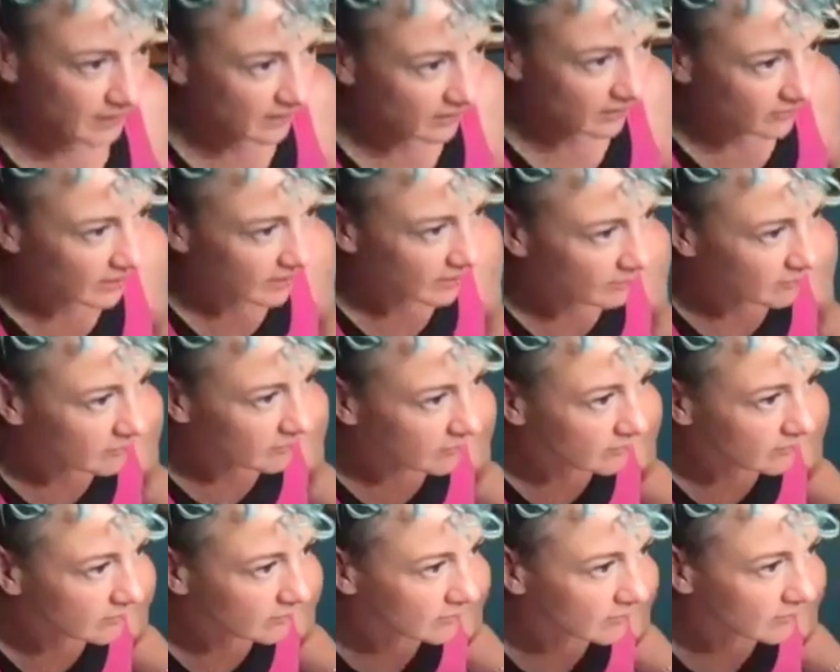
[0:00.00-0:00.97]
Love it.
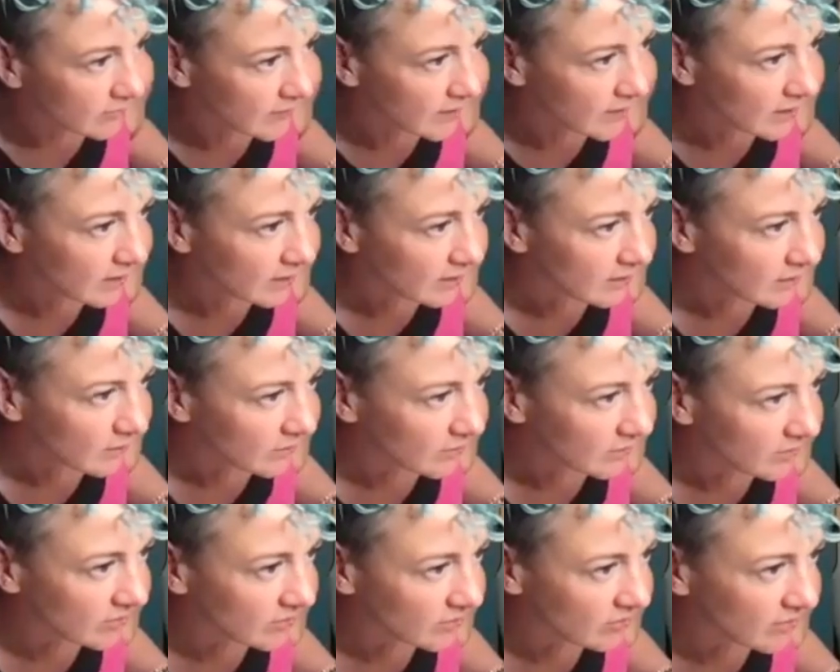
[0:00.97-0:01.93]

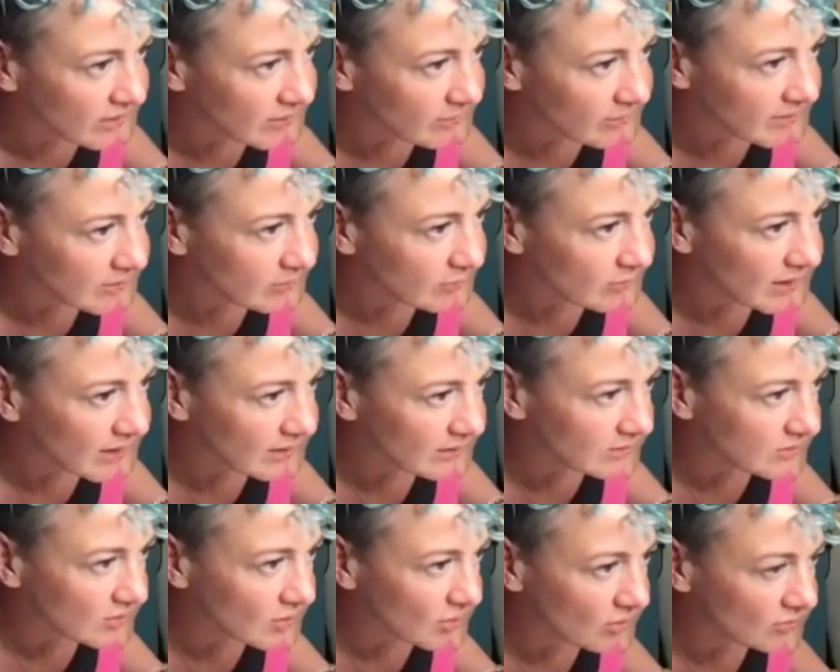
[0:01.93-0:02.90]
You're scraping the
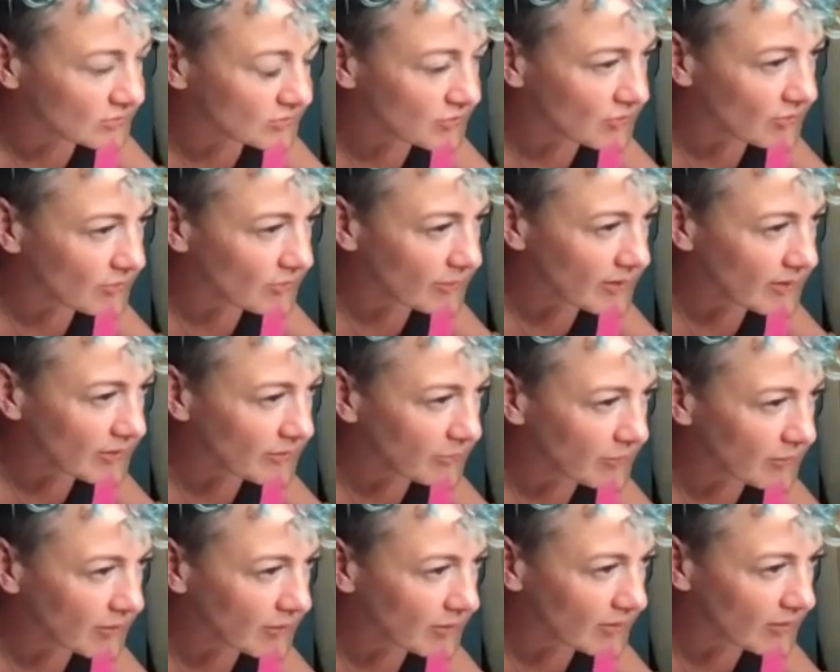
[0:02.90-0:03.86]
wax onto the
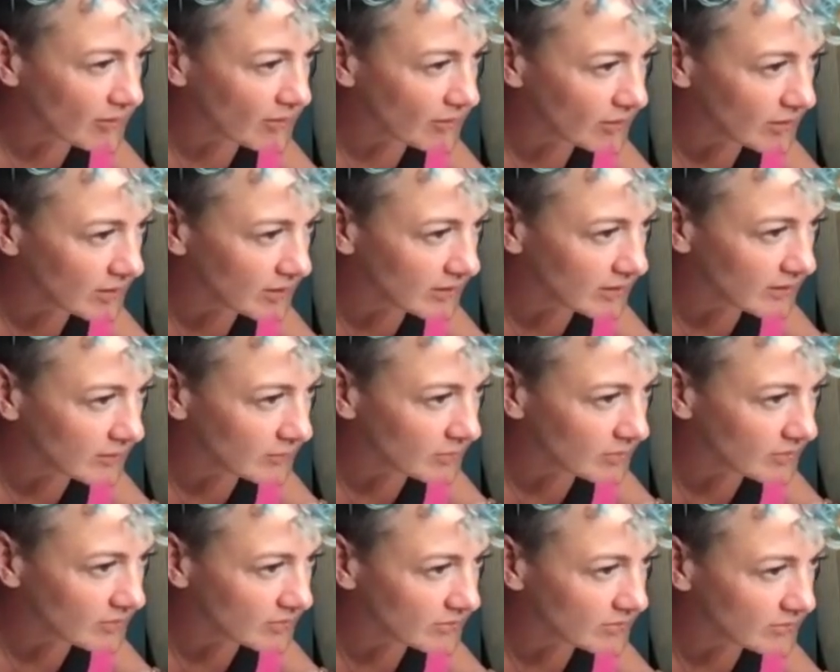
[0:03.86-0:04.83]
paper, iron it,
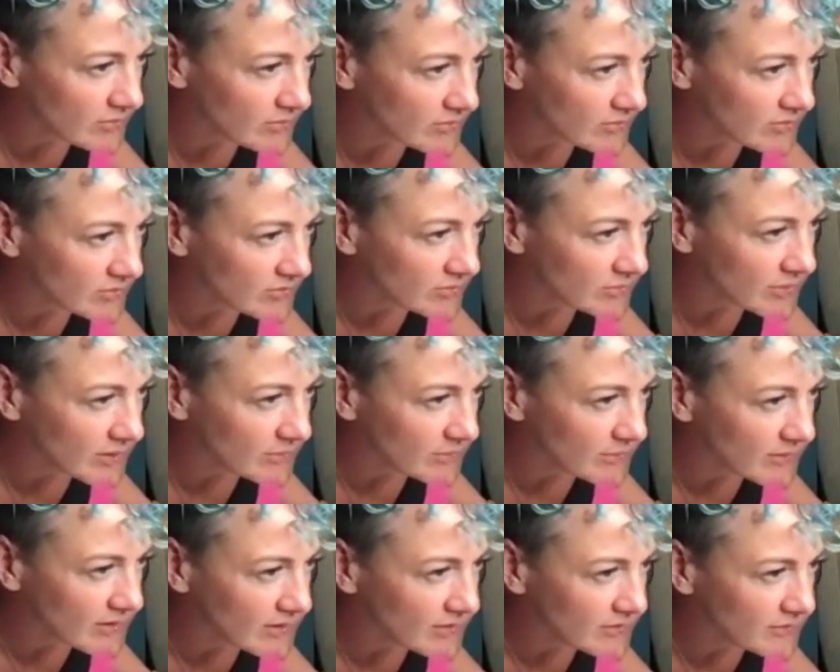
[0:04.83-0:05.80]
then put some scrunch
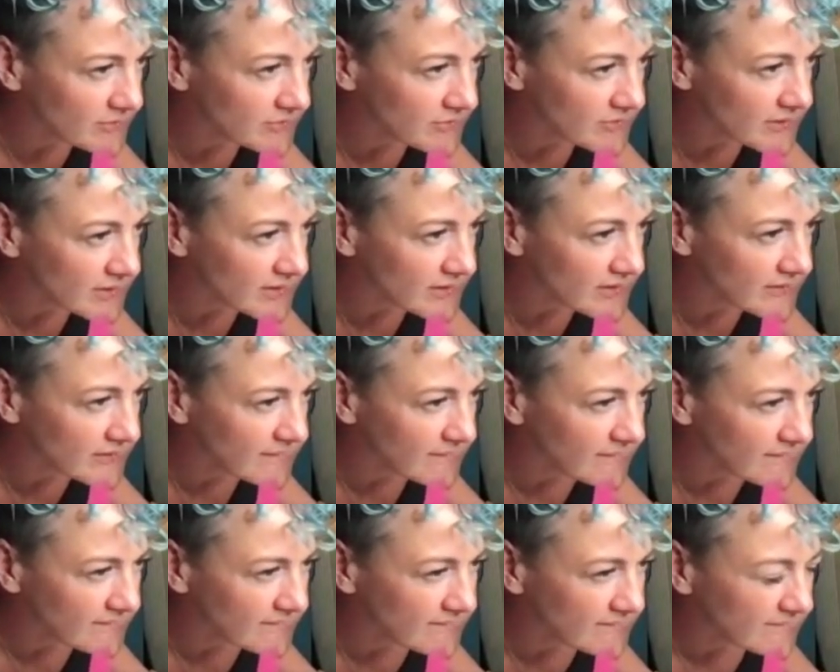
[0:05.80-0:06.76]
paper over it.
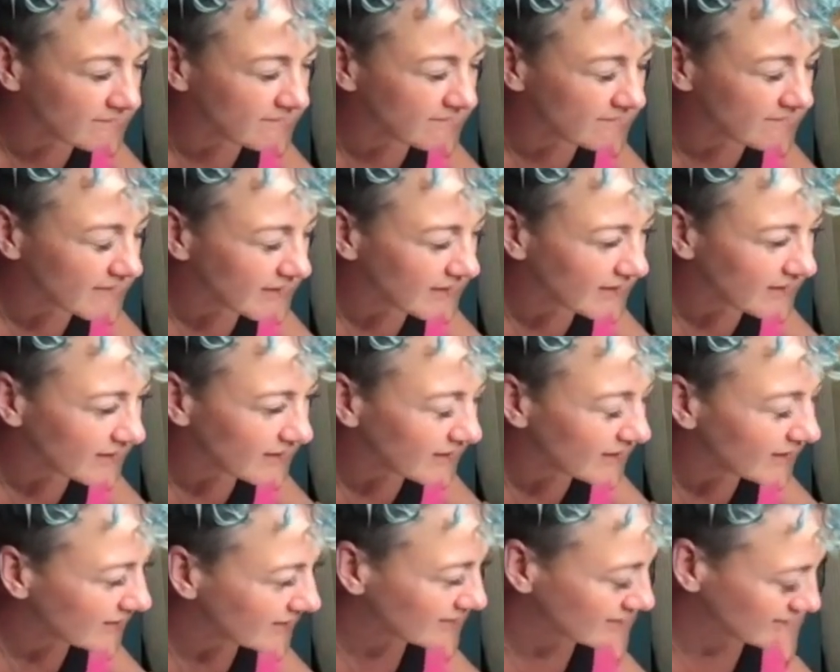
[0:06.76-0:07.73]

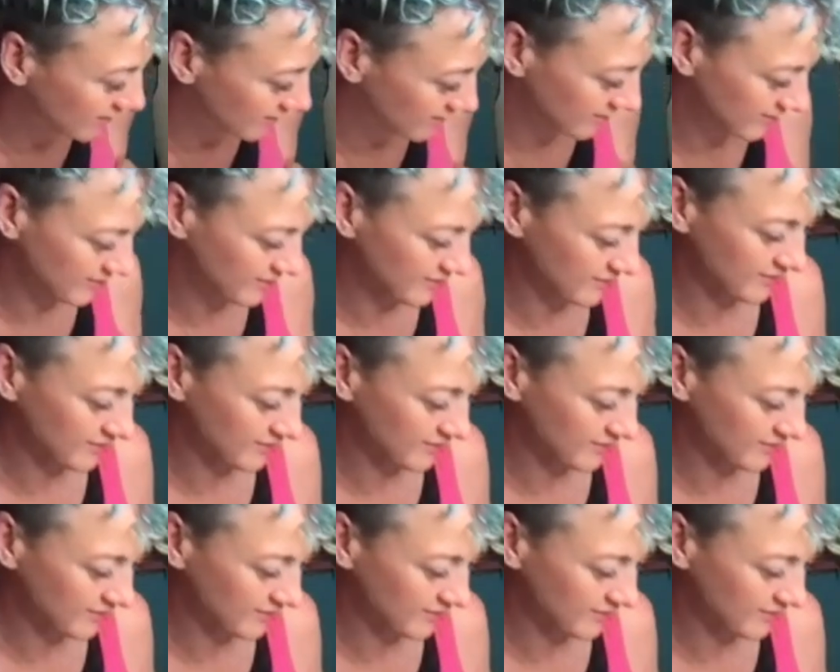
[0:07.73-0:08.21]
Yeah.